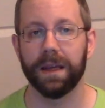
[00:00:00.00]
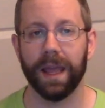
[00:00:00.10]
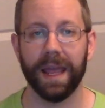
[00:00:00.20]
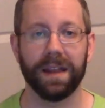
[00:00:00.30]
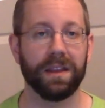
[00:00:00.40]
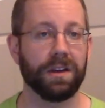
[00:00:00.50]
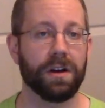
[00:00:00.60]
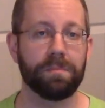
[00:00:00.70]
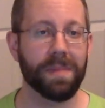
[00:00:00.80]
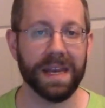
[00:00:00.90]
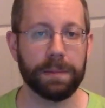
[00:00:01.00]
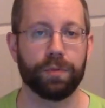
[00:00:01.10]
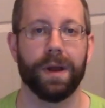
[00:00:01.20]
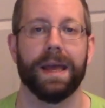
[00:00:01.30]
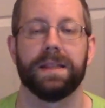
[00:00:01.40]
and there are many
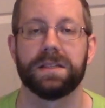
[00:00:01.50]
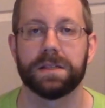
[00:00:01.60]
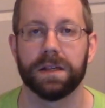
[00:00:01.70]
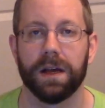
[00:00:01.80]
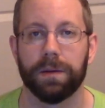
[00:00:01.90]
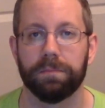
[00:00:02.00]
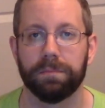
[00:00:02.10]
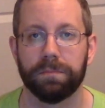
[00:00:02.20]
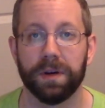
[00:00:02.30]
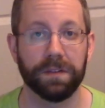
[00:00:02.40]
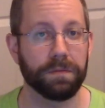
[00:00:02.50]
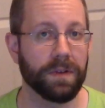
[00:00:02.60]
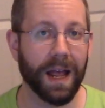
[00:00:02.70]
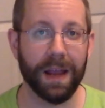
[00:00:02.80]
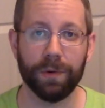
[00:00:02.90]
brands, but
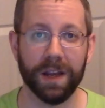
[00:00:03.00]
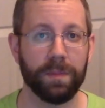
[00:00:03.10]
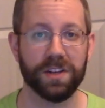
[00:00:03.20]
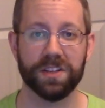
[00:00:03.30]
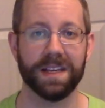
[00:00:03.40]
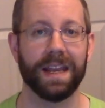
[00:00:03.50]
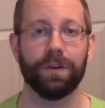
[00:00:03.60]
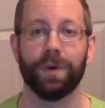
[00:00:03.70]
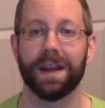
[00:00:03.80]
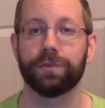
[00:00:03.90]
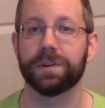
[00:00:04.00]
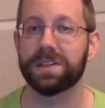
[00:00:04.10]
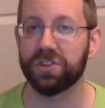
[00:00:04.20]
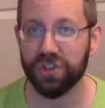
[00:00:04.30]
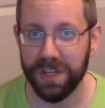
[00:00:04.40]
I recommend just getting whatever
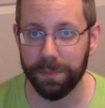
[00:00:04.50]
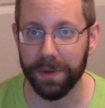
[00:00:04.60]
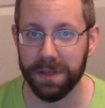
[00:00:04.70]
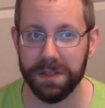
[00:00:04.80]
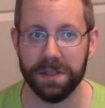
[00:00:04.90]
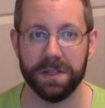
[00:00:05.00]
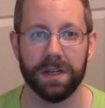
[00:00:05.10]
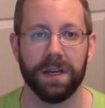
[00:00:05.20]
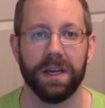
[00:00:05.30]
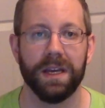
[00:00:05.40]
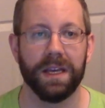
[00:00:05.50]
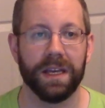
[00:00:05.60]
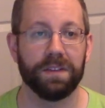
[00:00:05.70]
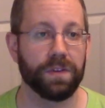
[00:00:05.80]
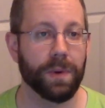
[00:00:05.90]
is cheapest.
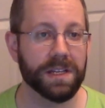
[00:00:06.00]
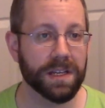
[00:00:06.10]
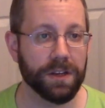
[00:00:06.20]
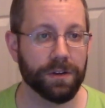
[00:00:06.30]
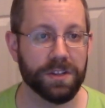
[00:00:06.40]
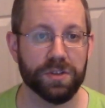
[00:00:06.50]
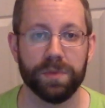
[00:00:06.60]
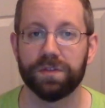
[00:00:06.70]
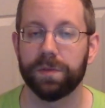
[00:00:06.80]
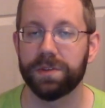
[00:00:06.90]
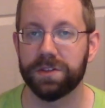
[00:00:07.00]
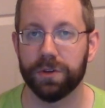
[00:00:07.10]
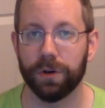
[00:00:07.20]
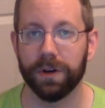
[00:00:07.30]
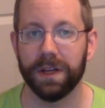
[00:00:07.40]
If you're renting your instrument from the
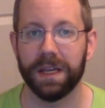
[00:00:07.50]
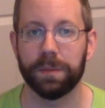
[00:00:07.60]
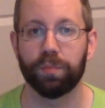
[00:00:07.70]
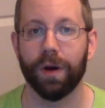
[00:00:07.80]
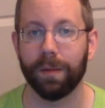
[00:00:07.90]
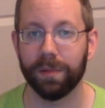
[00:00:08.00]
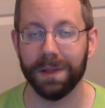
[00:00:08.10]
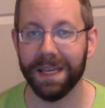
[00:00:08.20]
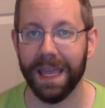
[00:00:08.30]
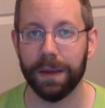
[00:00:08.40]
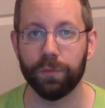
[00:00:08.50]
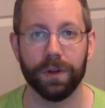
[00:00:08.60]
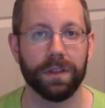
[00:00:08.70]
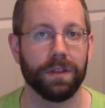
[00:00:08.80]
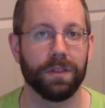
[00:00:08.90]
store, it probably came
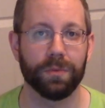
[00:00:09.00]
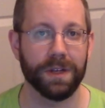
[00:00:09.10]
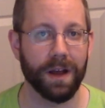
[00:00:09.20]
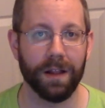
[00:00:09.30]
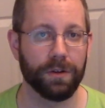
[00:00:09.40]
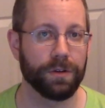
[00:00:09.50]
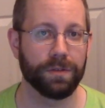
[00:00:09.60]
with a $3 or